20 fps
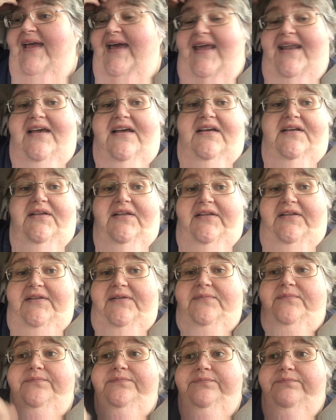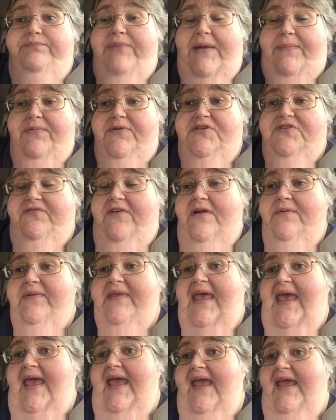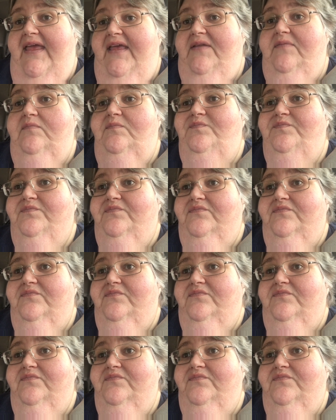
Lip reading: got a Pepperidge Farm cake and